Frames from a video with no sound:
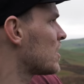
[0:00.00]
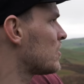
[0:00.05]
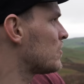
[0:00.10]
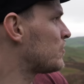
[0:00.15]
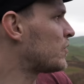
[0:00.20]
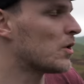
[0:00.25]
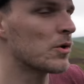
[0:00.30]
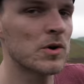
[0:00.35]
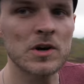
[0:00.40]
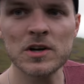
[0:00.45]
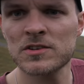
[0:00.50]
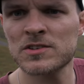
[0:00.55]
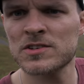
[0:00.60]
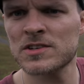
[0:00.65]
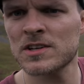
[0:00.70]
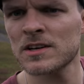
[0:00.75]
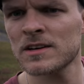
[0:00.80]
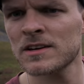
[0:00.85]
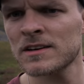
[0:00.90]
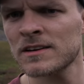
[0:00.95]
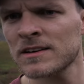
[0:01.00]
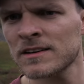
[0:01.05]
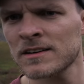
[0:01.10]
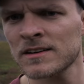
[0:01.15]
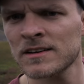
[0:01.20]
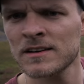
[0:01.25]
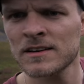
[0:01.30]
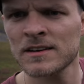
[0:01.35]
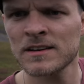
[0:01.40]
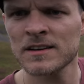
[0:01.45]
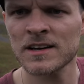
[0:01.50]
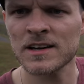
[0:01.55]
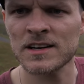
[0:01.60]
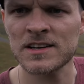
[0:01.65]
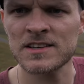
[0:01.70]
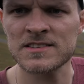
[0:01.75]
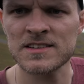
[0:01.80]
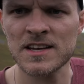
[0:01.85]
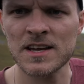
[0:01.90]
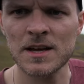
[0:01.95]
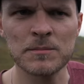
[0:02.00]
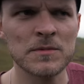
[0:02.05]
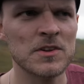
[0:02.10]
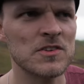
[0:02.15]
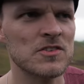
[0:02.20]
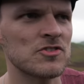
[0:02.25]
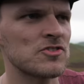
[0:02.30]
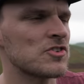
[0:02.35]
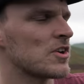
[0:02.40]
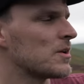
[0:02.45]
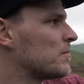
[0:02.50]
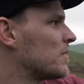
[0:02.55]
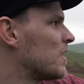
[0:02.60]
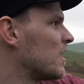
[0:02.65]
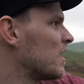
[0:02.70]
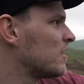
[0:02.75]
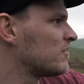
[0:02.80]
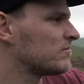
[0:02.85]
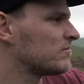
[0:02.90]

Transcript: Focused, can you see him? There's a sheep there.